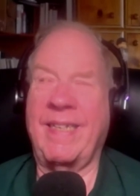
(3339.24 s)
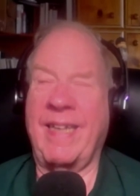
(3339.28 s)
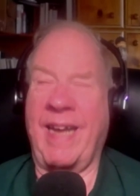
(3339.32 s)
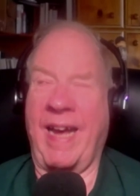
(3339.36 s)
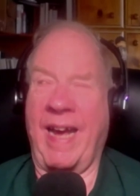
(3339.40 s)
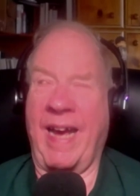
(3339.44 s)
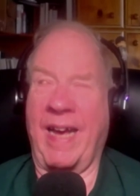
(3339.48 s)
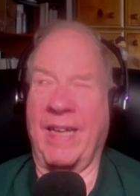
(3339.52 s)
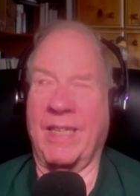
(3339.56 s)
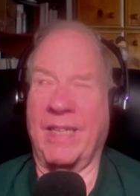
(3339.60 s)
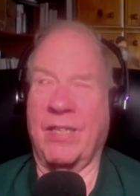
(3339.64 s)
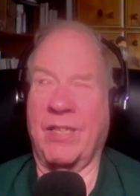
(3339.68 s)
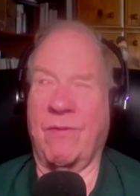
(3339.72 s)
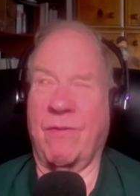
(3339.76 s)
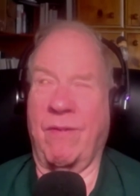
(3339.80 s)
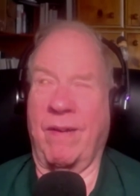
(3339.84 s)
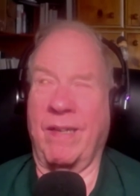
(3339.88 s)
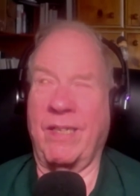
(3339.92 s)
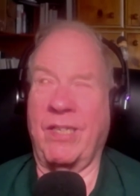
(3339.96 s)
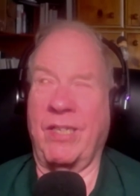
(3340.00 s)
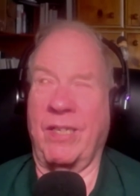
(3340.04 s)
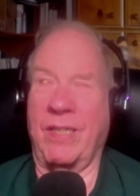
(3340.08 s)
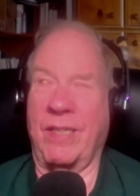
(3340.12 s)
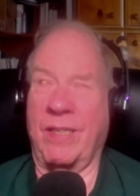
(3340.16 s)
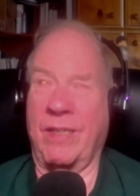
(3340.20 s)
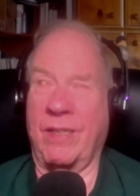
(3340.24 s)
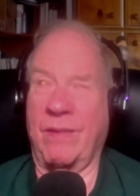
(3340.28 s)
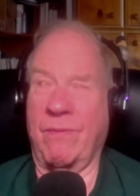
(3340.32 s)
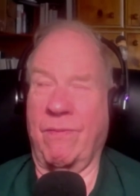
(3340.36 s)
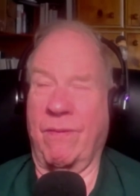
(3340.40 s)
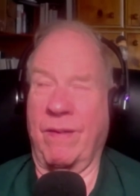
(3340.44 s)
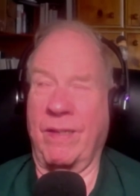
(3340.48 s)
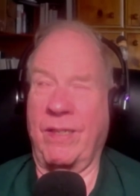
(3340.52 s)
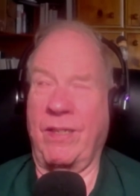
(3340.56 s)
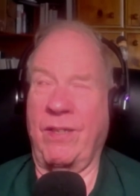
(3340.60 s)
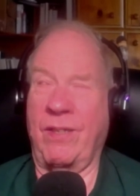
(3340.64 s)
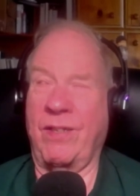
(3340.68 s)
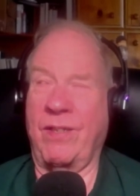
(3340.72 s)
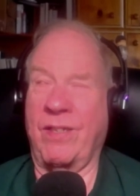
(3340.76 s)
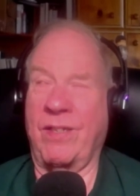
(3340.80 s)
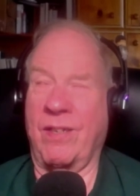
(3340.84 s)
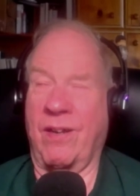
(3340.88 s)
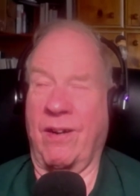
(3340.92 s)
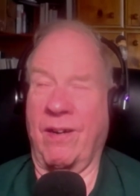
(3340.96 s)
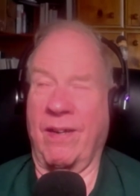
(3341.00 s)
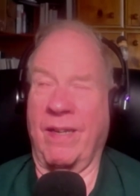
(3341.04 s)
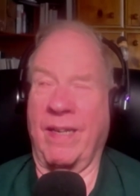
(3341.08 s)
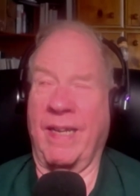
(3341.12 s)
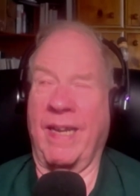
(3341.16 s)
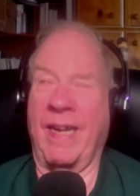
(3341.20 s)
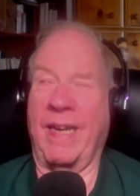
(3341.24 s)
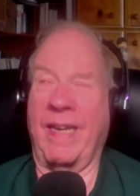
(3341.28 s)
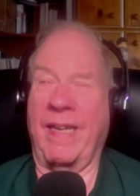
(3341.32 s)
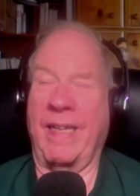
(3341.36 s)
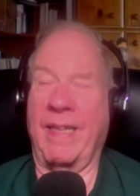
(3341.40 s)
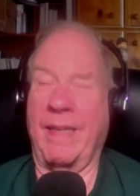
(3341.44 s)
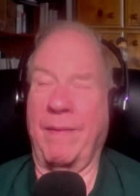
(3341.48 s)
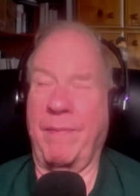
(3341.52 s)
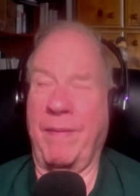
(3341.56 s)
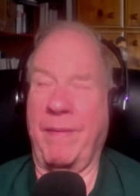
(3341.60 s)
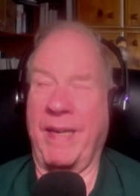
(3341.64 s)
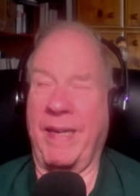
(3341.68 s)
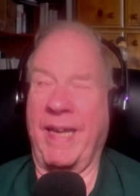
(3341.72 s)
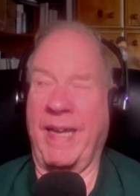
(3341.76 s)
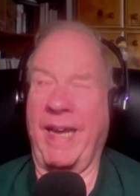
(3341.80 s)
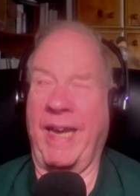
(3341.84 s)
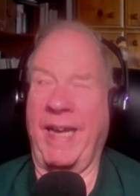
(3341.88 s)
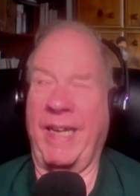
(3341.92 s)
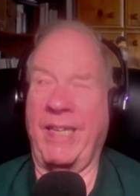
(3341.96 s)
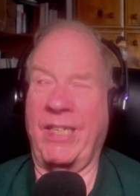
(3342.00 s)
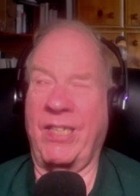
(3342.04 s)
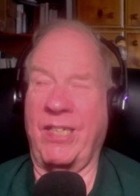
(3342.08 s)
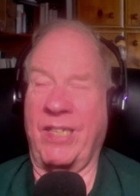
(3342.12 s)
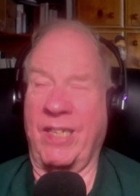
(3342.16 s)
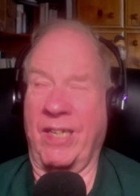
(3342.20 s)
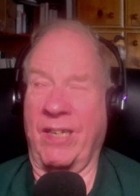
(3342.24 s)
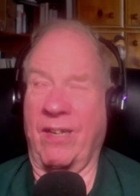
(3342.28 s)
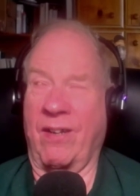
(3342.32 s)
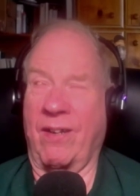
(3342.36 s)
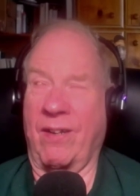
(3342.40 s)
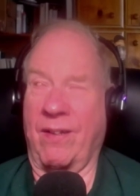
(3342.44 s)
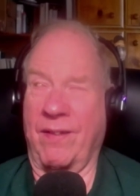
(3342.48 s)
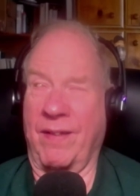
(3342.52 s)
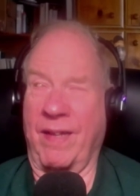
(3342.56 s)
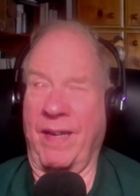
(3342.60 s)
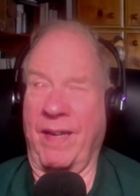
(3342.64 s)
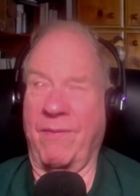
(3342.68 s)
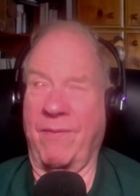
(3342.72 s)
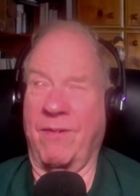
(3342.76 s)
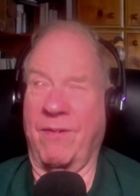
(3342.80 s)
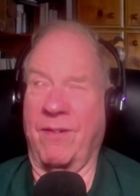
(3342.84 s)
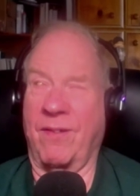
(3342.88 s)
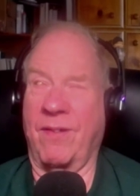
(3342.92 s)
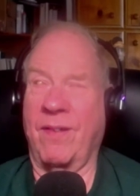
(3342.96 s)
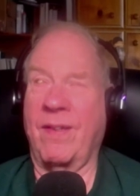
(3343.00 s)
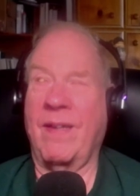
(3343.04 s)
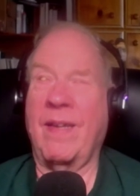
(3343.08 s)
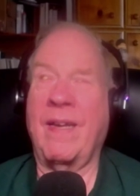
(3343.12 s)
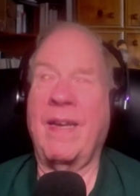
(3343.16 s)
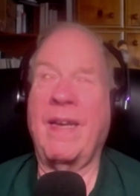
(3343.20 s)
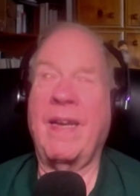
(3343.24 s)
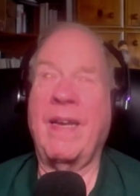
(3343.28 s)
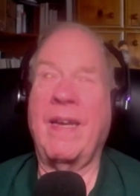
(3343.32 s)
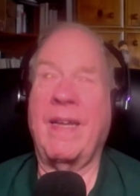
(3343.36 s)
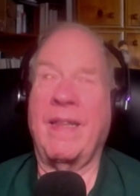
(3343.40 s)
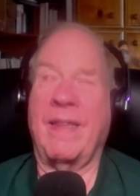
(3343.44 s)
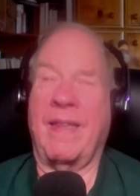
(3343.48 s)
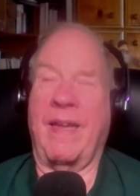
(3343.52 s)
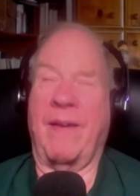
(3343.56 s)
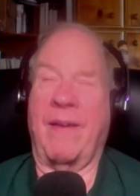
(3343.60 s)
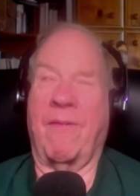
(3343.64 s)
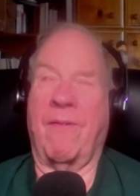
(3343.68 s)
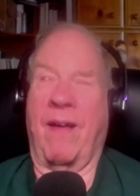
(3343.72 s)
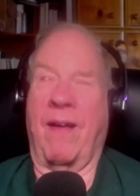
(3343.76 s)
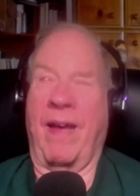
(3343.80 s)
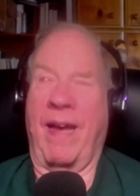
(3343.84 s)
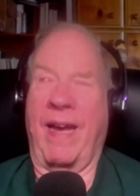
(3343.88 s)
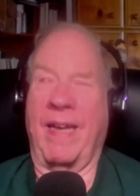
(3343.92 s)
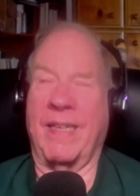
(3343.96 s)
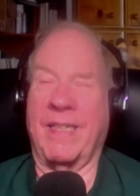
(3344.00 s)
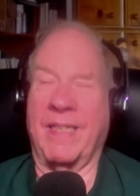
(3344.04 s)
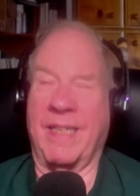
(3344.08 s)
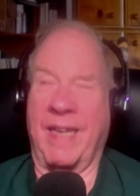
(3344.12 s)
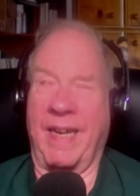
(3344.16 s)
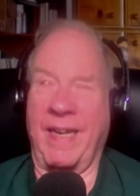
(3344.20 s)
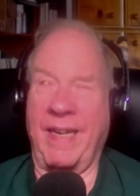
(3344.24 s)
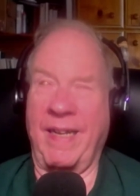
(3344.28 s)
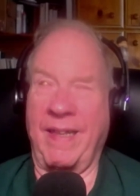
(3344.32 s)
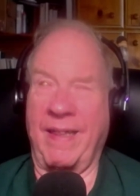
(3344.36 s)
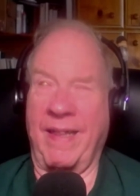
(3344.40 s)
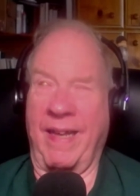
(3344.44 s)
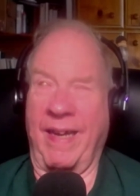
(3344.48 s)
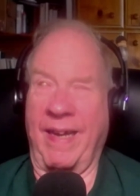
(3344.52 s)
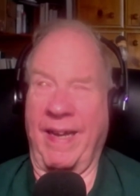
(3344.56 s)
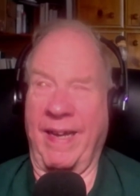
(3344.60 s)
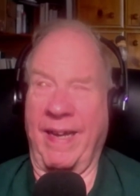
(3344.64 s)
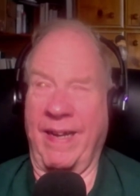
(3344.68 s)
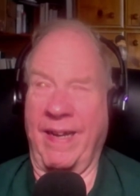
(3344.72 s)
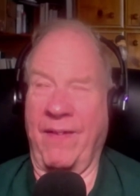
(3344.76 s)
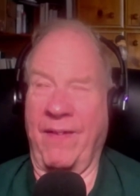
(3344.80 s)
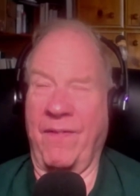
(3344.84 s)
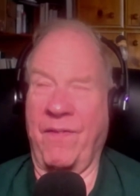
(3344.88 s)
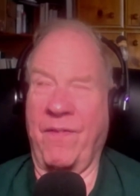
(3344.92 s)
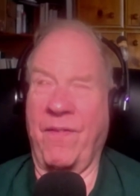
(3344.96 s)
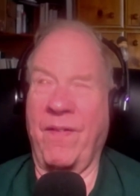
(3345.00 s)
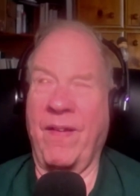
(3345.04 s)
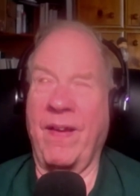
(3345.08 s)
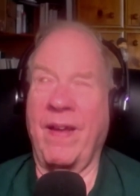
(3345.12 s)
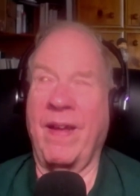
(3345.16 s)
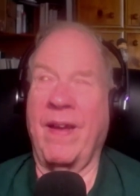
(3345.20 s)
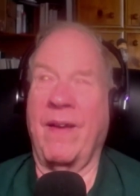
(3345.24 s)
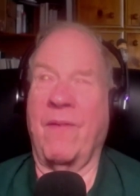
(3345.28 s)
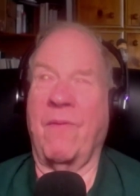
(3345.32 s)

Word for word: to ask questions once you start getting them engaged at all. They will they will ask anything. And if